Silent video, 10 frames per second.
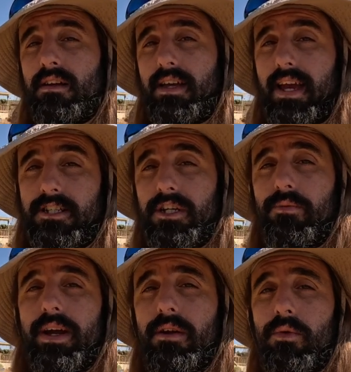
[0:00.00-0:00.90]
catching
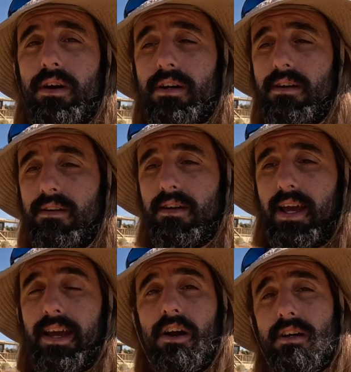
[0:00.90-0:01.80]
rainwater
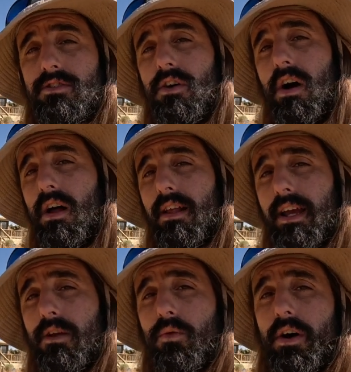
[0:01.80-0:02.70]
and also hauling
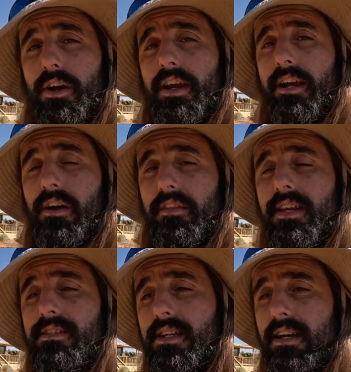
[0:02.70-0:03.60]
in water here on
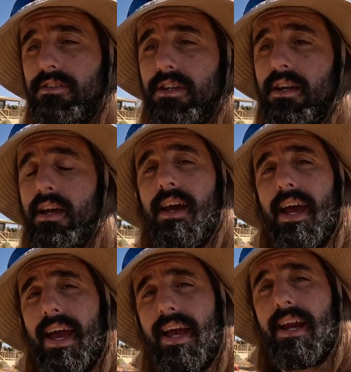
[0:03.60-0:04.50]
this desert.
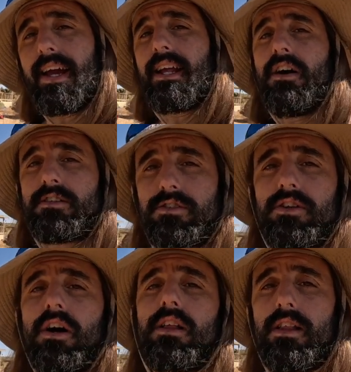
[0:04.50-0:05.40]
And I can also
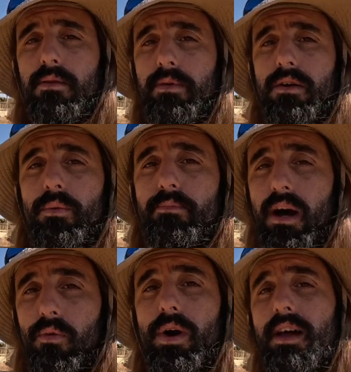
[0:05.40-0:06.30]
talk a little bit
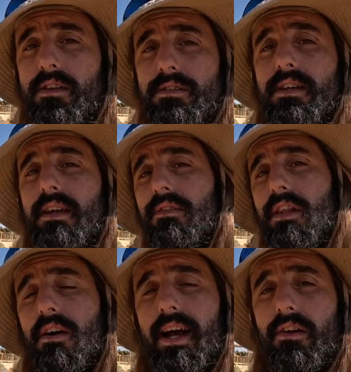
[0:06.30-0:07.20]
about wells, even
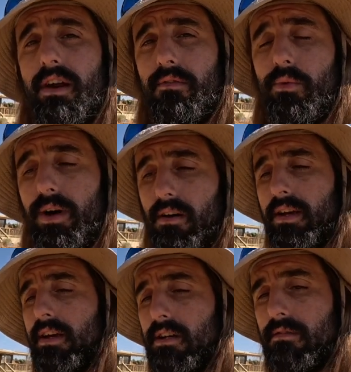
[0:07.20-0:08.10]
though I don't have a well
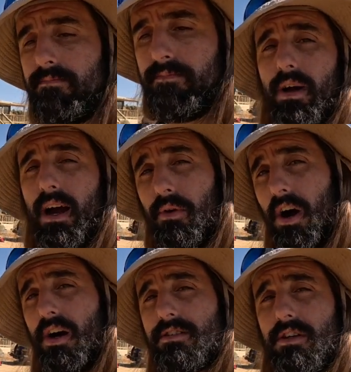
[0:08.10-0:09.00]
here. I
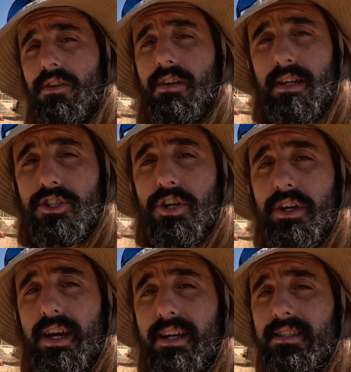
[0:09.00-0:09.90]
also can show
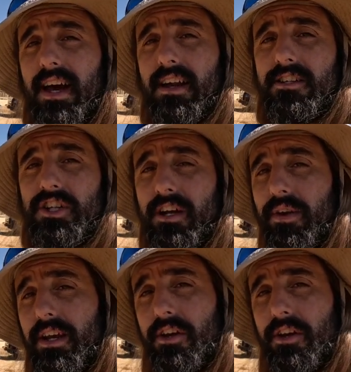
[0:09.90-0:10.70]
you guys how to generate